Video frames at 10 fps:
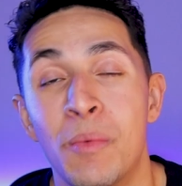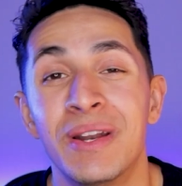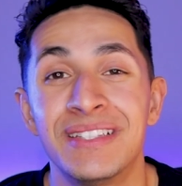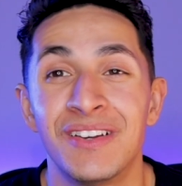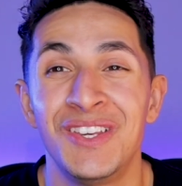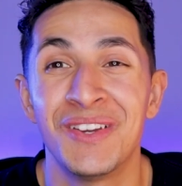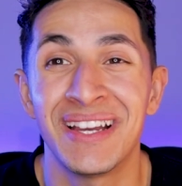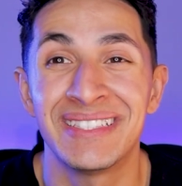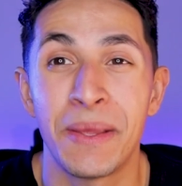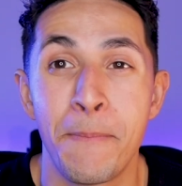I want to tell you
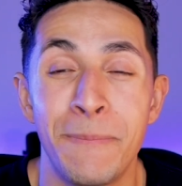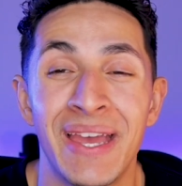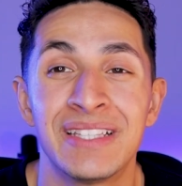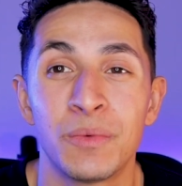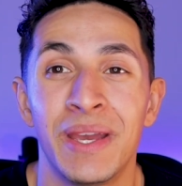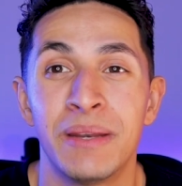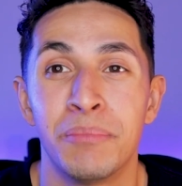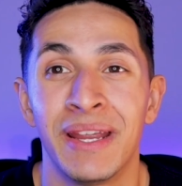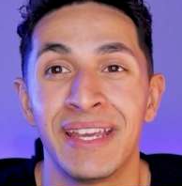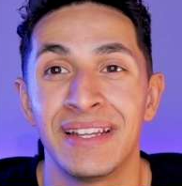guys the best way to
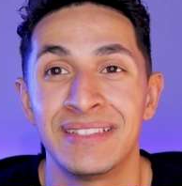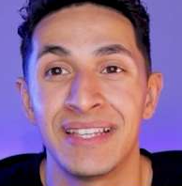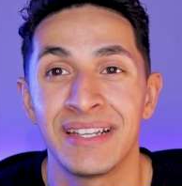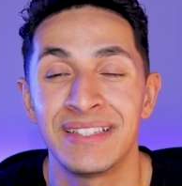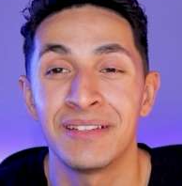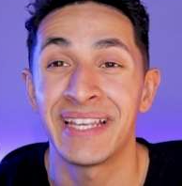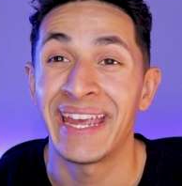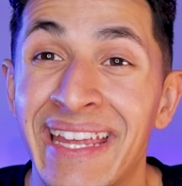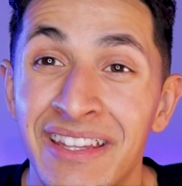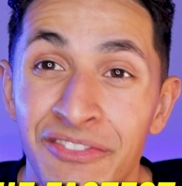break into tech sales
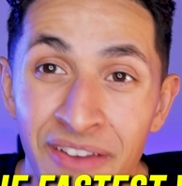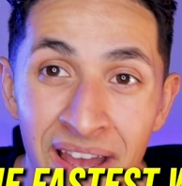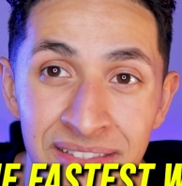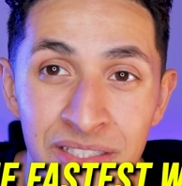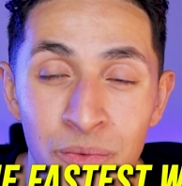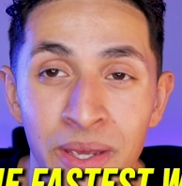and the fastest